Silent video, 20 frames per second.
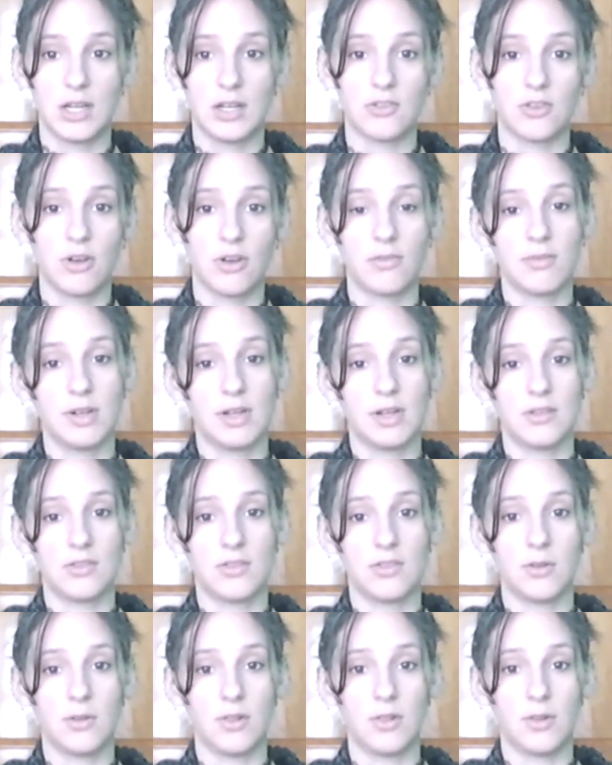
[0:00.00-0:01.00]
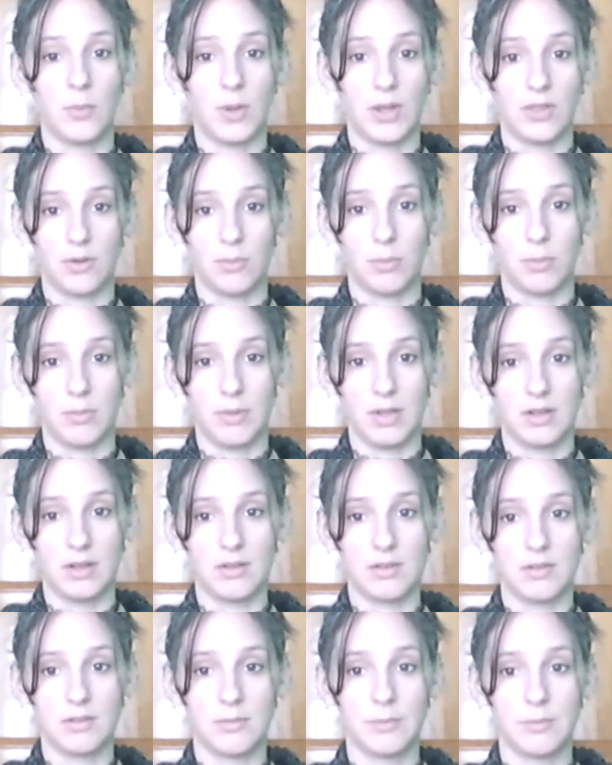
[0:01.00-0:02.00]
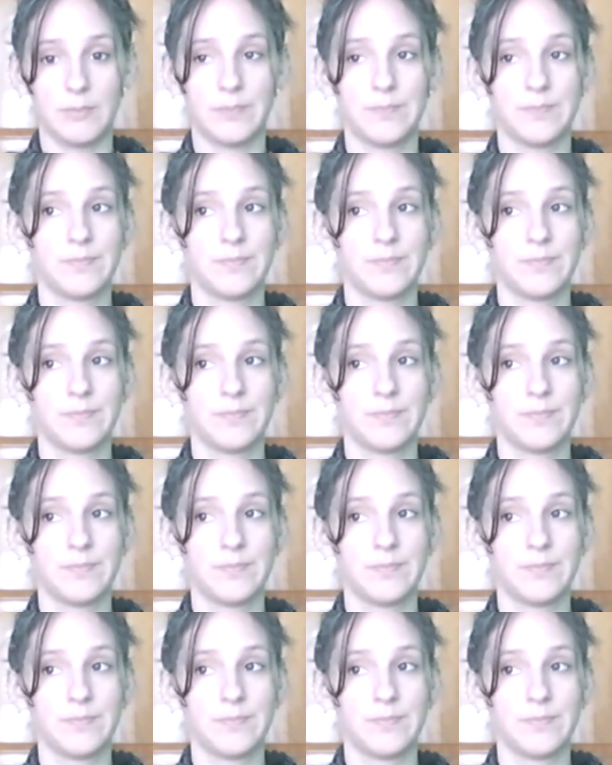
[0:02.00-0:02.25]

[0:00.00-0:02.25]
as often as the weather permits.